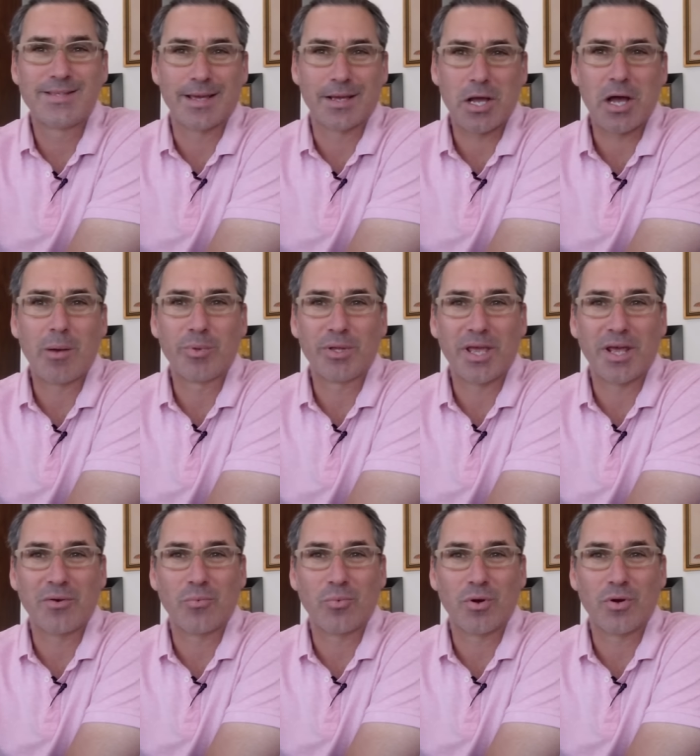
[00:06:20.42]
It's a
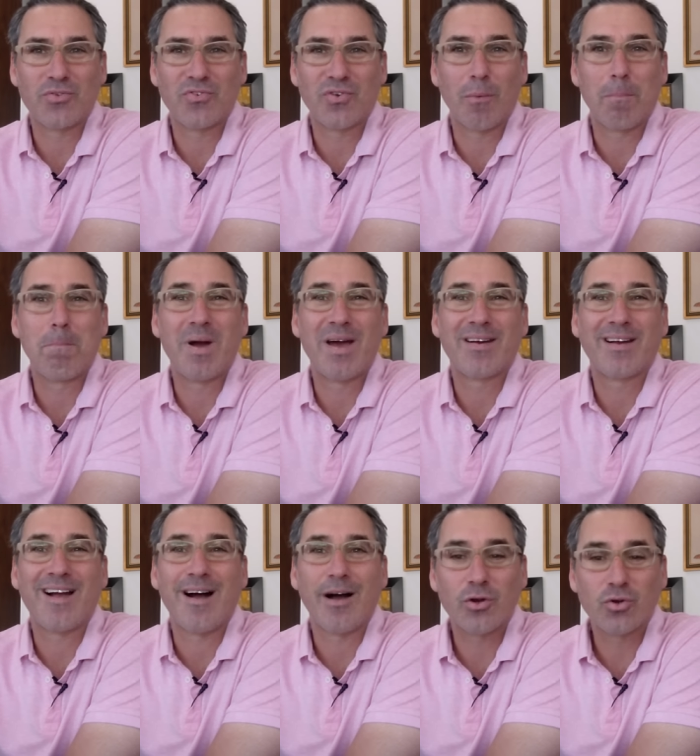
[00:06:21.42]
complicated word, so
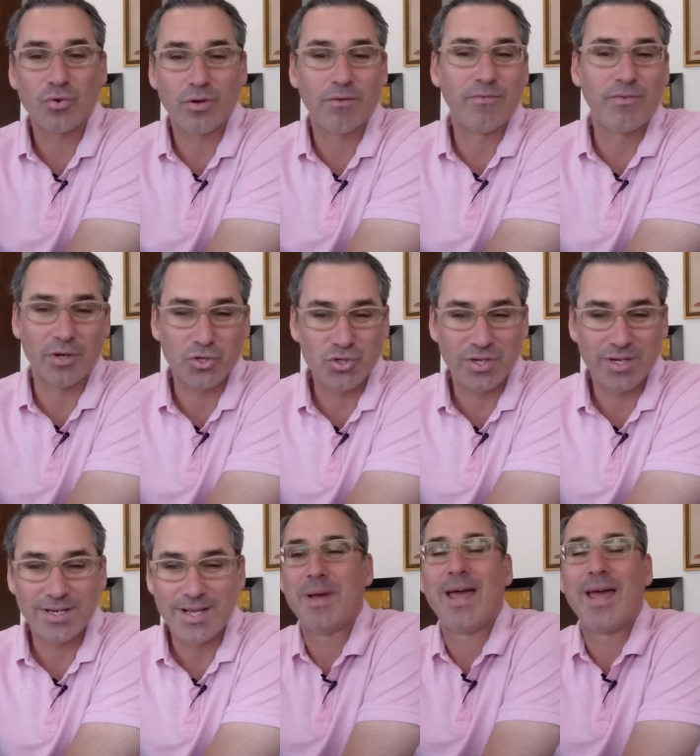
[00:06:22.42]
mitochondrial function,